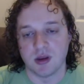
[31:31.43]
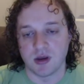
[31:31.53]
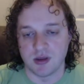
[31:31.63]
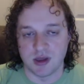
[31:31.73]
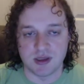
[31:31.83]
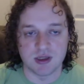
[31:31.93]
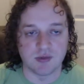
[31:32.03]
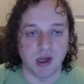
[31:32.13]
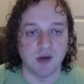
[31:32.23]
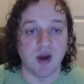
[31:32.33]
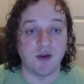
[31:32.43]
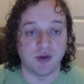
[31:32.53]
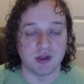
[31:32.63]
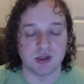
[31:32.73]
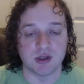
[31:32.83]
this is in
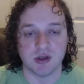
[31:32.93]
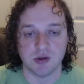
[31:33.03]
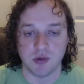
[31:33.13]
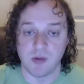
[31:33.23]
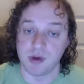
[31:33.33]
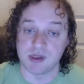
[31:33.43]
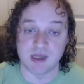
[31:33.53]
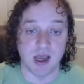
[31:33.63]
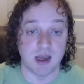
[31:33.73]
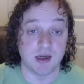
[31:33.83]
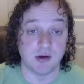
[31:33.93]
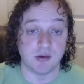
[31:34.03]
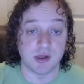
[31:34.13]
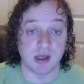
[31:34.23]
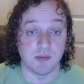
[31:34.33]
reference to when we said you
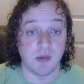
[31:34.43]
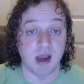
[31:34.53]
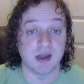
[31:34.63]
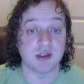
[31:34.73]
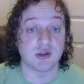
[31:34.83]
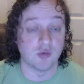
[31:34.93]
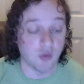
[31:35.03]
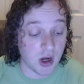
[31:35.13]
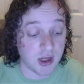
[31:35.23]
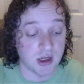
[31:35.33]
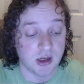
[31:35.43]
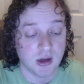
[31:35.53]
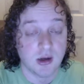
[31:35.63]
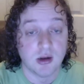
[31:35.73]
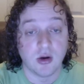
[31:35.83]
can take a minus 20
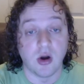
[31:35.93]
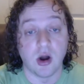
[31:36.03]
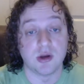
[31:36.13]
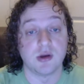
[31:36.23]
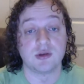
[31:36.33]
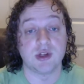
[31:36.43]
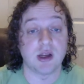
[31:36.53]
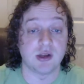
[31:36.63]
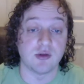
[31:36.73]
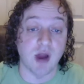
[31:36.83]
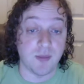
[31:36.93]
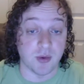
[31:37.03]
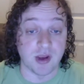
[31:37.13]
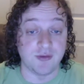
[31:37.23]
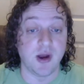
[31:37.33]
on your check to
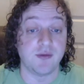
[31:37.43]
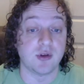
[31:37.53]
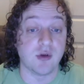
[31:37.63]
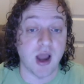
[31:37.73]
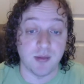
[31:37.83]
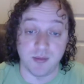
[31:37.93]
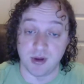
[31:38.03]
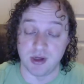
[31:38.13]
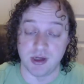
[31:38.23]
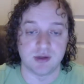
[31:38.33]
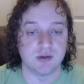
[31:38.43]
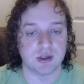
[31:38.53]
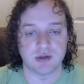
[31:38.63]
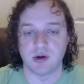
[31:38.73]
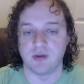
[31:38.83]
grapple if you have the grab ability to
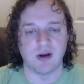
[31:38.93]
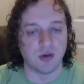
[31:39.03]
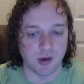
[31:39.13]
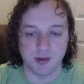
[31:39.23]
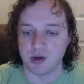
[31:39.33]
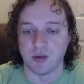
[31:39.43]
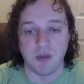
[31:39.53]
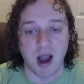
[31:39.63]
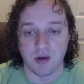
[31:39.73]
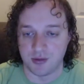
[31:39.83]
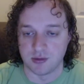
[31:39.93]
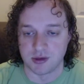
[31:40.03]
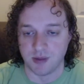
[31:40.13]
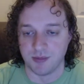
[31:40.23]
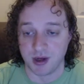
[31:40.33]
just sort of hold them in your mouth or
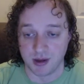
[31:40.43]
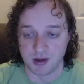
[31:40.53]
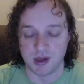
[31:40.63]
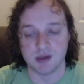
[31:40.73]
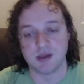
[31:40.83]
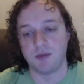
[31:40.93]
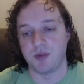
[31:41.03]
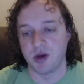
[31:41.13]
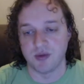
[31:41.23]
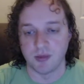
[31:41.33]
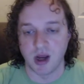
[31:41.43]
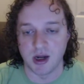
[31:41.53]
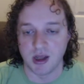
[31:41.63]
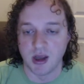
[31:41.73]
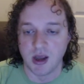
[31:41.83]
something in some part of your
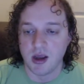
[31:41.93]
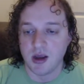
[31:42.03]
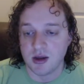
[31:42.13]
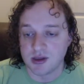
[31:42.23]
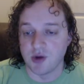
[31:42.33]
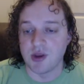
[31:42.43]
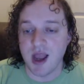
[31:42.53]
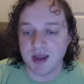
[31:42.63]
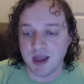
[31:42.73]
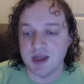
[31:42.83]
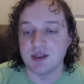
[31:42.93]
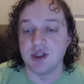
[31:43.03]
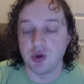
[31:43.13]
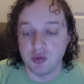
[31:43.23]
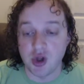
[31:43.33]
body. So in that case,
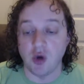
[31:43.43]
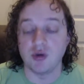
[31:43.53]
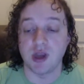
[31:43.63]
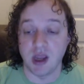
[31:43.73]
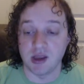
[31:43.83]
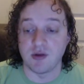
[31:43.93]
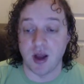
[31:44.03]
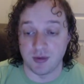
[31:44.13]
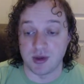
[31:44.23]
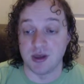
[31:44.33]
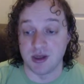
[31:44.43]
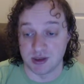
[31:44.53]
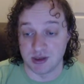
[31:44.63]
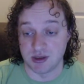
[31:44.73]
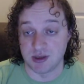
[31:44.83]
you don't gain the grapple
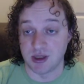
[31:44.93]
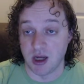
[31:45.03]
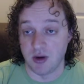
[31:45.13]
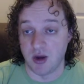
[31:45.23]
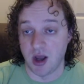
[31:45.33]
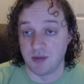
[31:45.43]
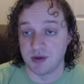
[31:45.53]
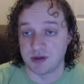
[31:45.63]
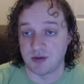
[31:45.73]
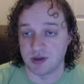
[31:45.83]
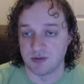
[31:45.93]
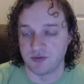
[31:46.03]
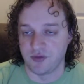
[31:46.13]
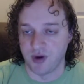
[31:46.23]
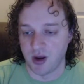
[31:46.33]
condition. So this question was
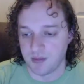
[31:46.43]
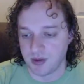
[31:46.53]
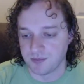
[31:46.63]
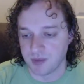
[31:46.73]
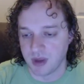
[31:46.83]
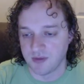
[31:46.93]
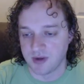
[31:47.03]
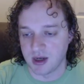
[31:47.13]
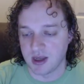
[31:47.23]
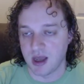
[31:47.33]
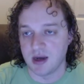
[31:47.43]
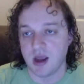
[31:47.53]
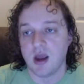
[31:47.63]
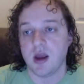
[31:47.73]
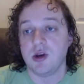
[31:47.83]
from Livgin again.
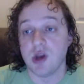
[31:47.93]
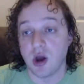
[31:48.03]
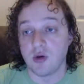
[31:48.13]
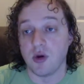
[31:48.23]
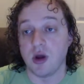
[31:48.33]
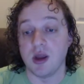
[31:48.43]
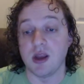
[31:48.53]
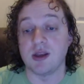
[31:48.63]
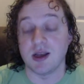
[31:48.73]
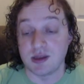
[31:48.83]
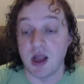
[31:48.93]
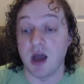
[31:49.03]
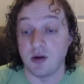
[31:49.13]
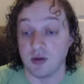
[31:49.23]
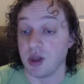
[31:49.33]
No, it does
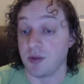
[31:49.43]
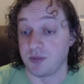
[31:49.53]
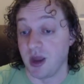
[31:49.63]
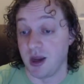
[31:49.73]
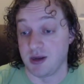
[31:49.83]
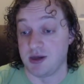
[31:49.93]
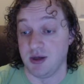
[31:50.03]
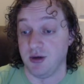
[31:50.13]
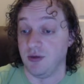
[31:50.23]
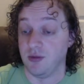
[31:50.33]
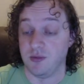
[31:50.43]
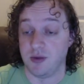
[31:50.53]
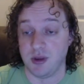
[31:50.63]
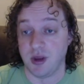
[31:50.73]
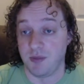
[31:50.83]
not only apply to
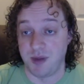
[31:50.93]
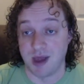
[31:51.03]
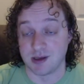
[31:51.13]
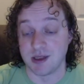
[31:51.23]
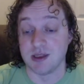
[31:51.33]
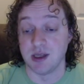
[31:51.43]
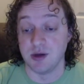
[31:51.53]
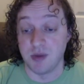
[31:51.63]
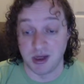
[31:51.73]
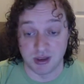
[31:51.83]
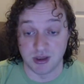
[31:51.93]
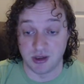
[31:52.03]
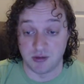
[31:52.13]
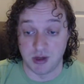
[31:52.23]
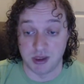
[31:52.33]
the penalties that you mentioned in
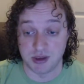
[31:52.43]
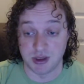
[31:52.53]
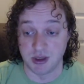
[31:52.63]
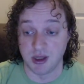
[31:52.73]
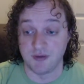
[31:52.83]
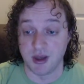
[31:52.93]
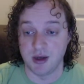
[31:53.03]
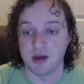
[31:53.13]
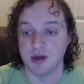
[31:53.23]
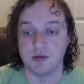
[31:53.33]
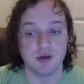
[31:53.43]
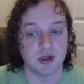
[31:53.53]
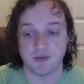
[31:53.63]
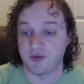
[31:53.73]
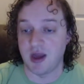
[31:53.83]
the question, Livgin. You
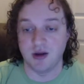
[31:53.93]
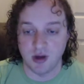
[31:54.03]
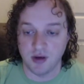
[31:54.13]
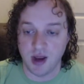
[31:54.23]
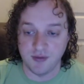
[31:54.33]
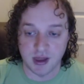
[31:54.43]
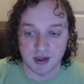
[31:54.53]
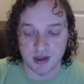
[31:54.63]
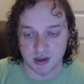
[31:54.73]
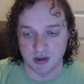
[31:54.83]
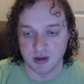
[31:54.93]
just flat out don't have the condition.